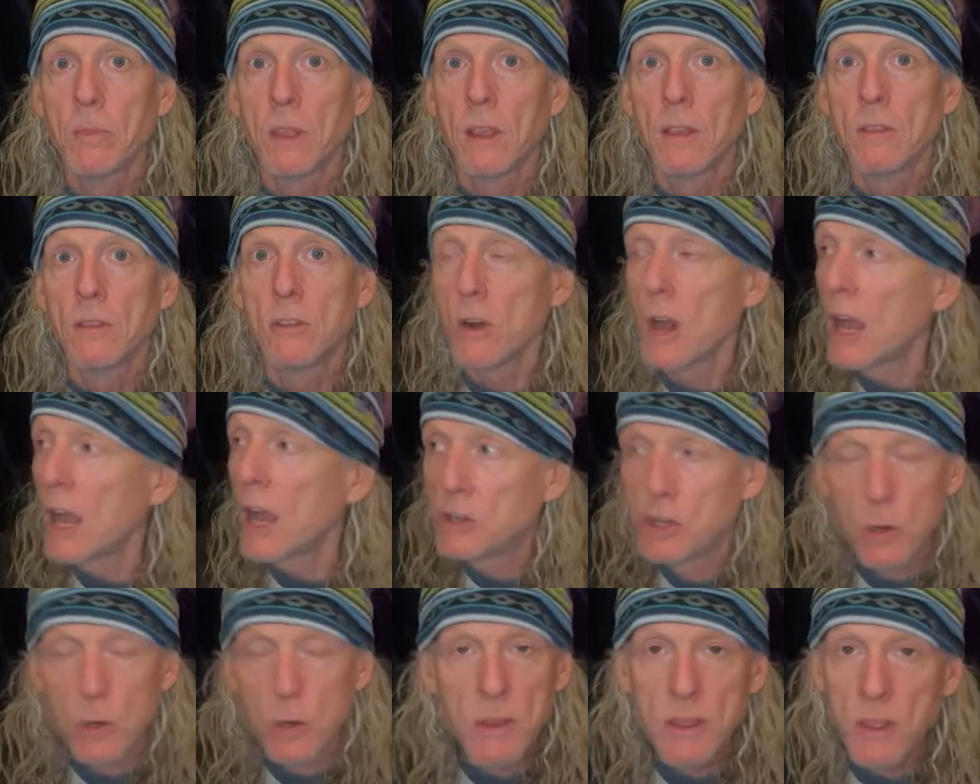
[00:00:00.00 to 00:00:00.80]
They're
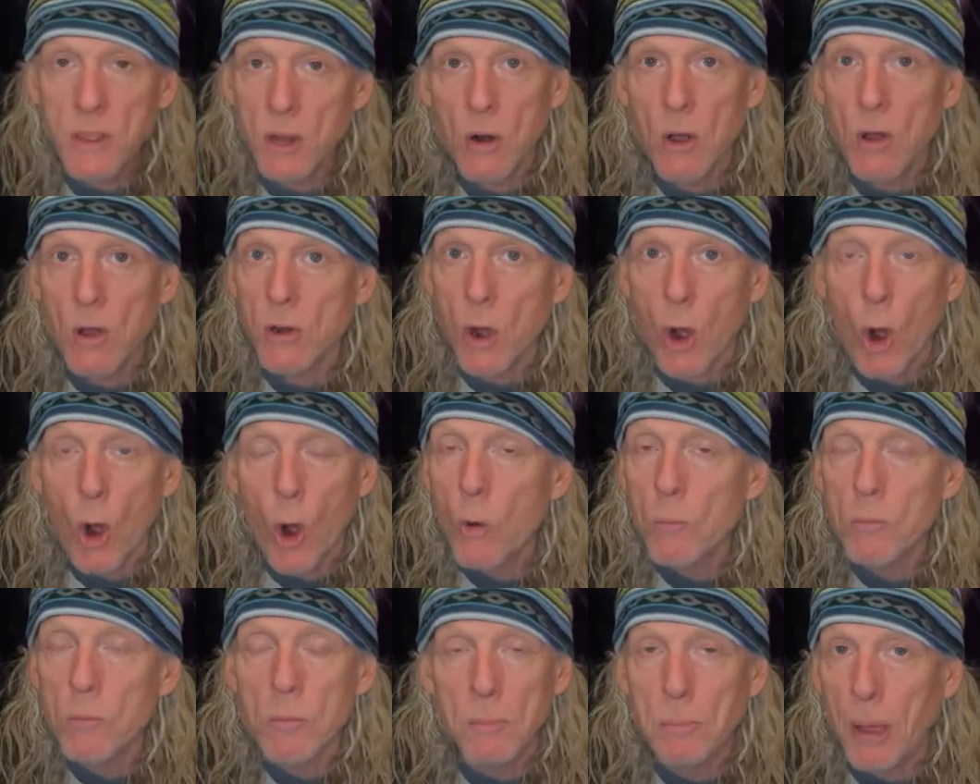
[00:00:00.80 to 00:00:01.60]
not doing their own
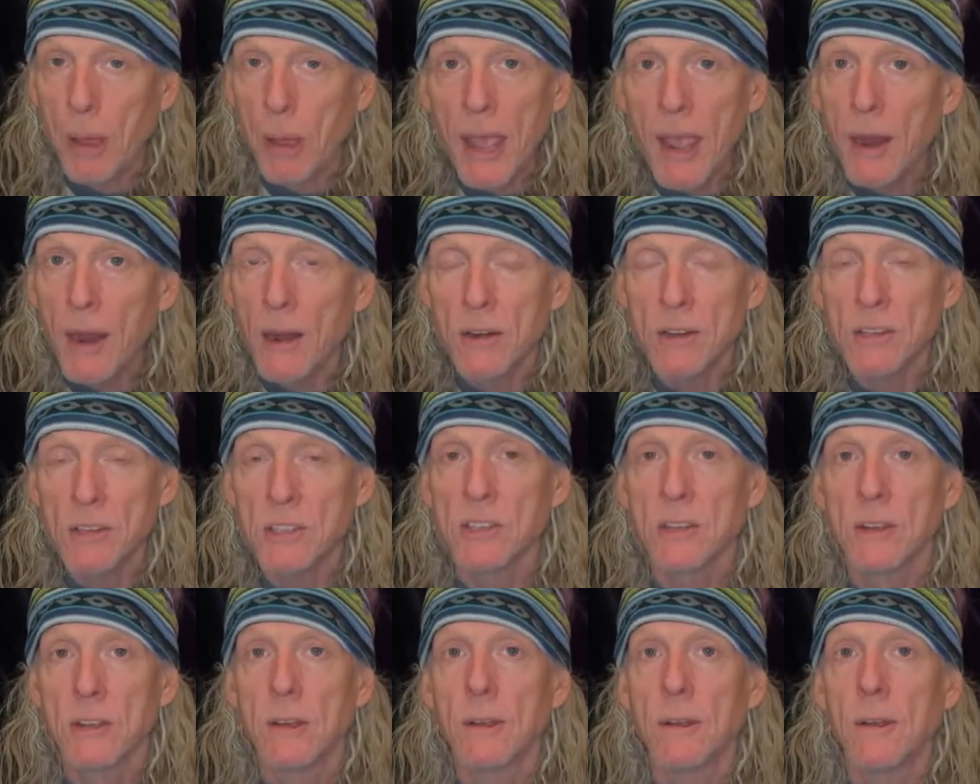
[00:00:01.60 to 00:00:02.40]
home
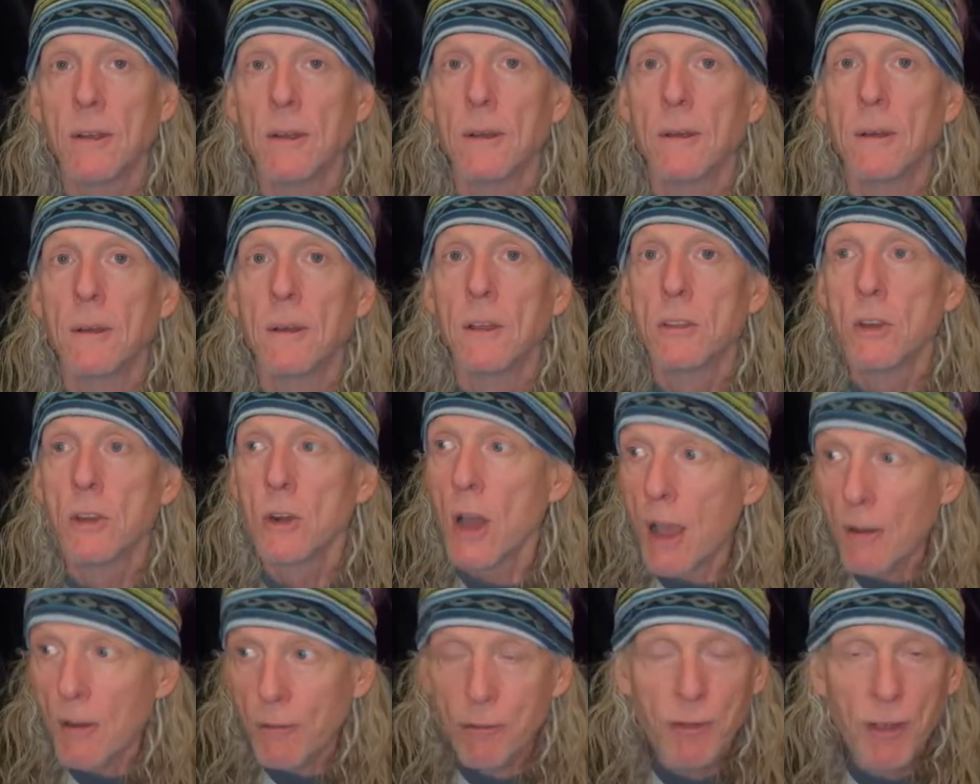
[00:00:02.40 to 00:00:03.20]
repairs. They're
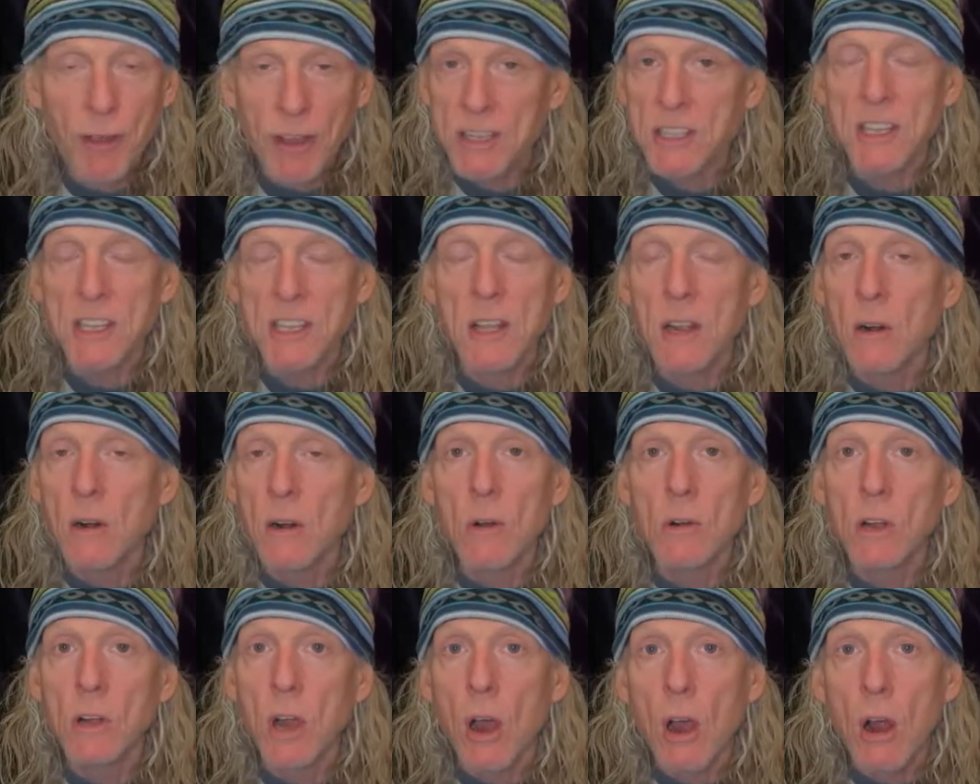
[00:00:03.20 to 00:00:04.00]
not fixing their
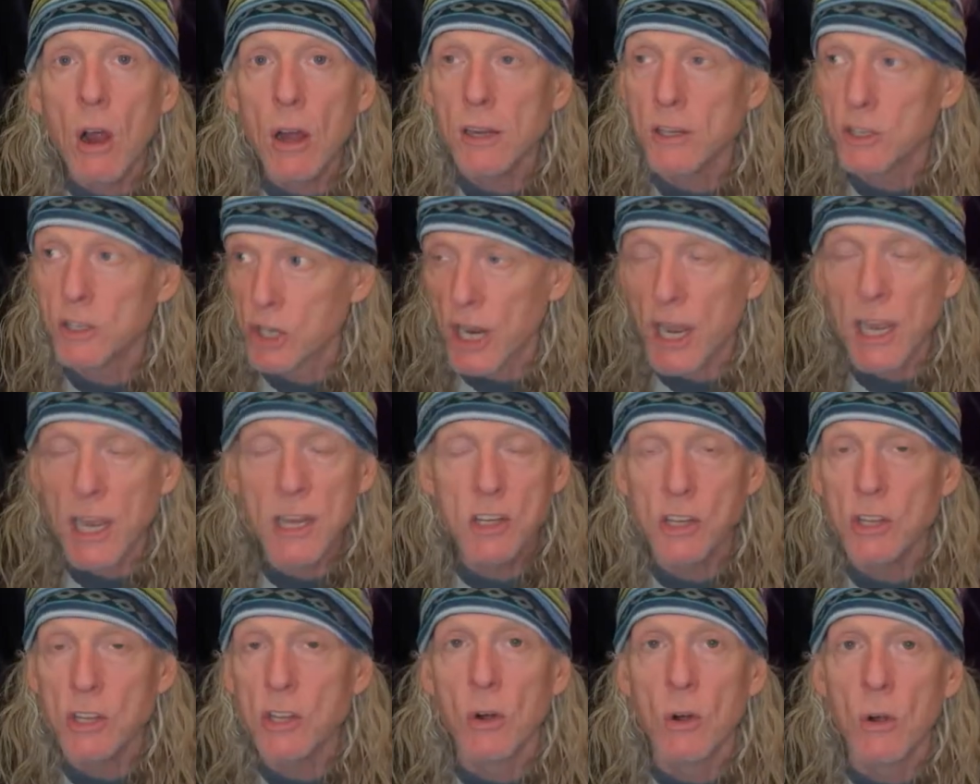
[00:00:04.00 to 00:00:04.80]
own car and
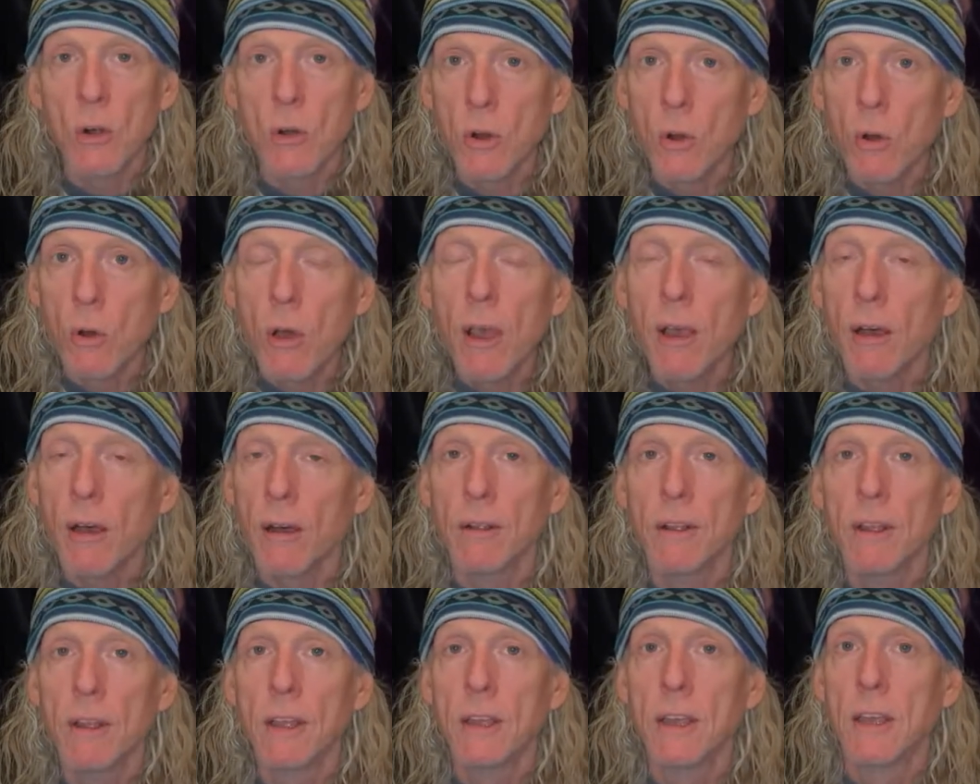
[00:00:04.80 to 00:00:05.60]
changing their own
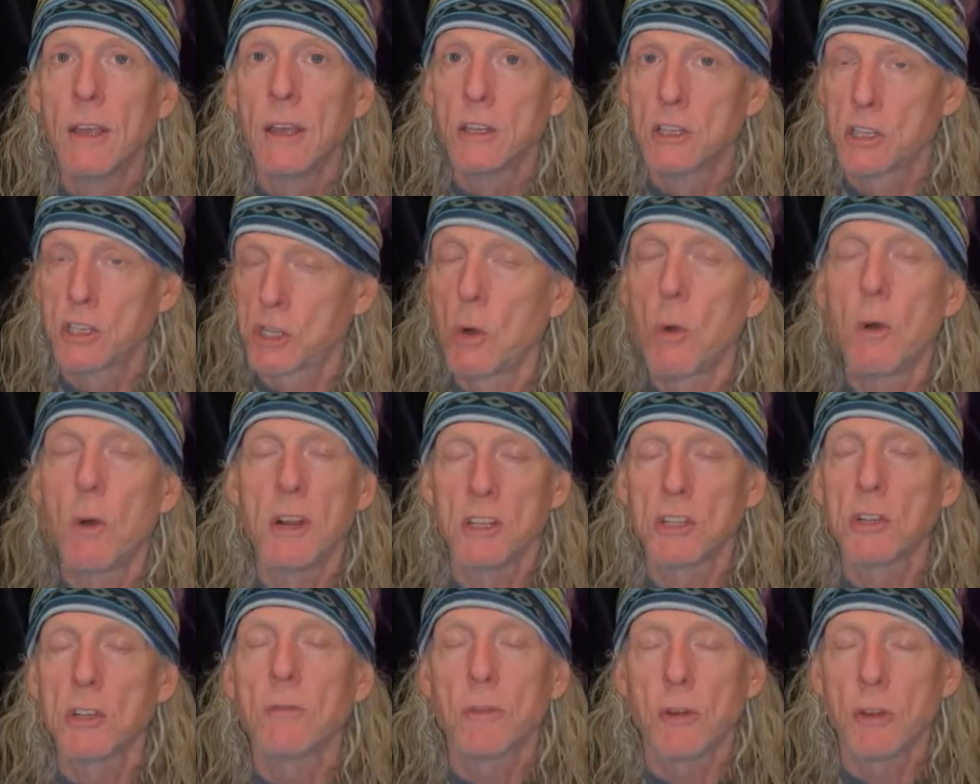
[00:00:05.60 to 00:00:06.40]
oil, so on
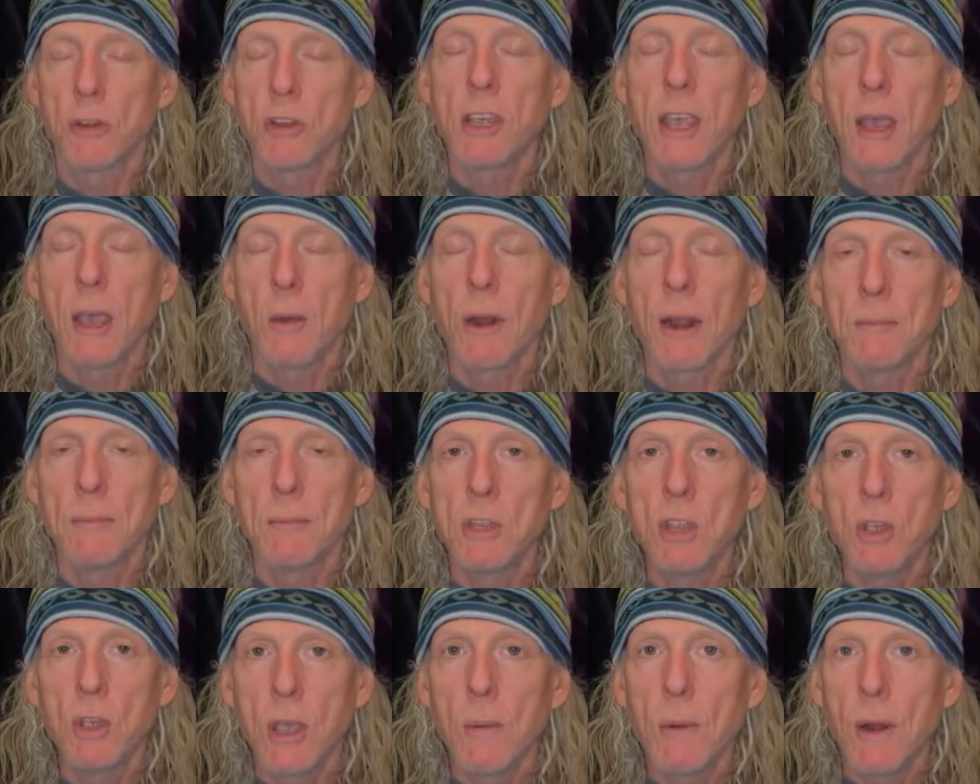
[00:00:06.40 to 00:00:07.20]
and so forth. You get what
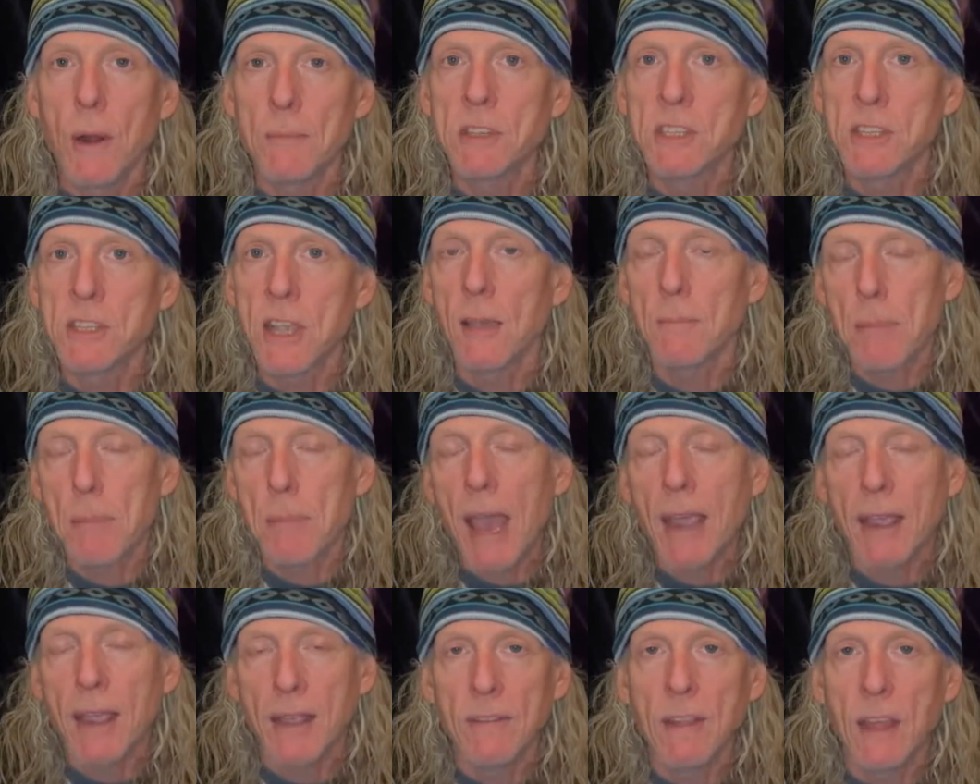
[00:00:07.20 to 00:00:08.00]
I'm saying
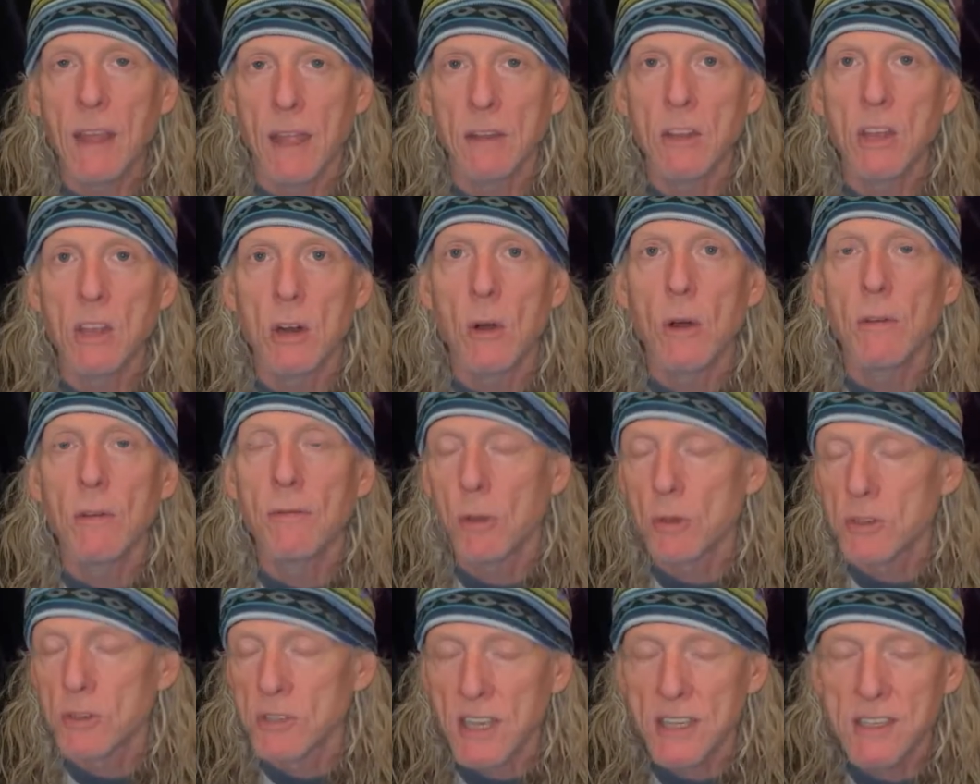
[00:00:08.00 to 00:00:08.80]
back and then, if
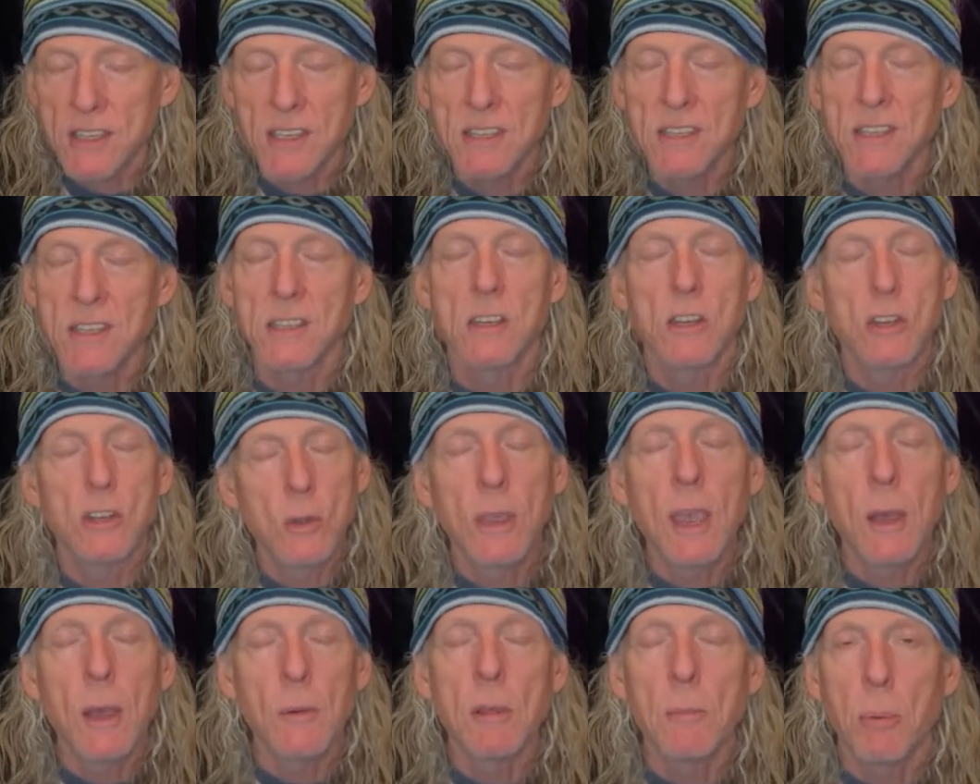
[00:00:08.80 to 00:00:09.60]
those things existed. You
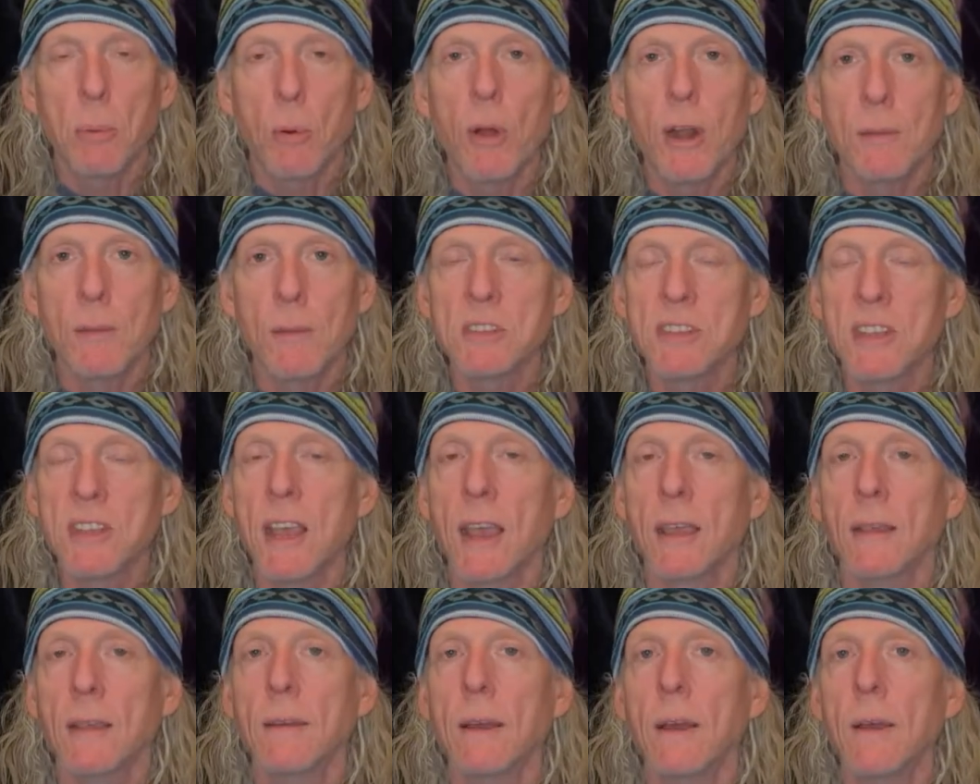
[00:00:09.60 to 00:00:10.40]
get the point I'm
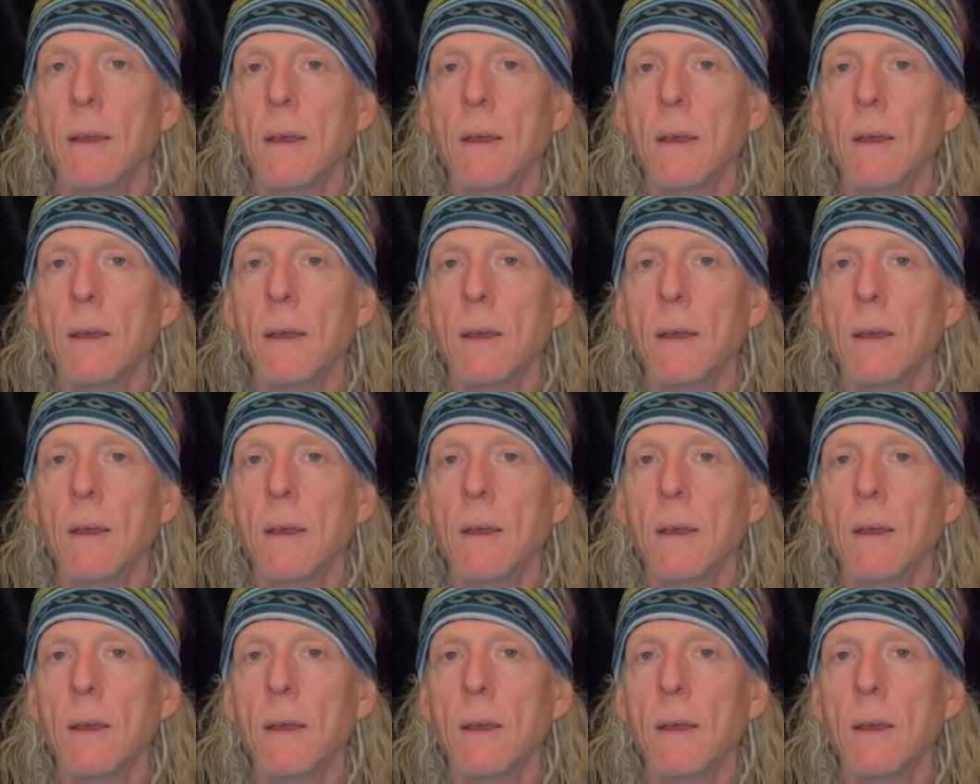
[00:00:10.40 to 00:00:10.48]
saying.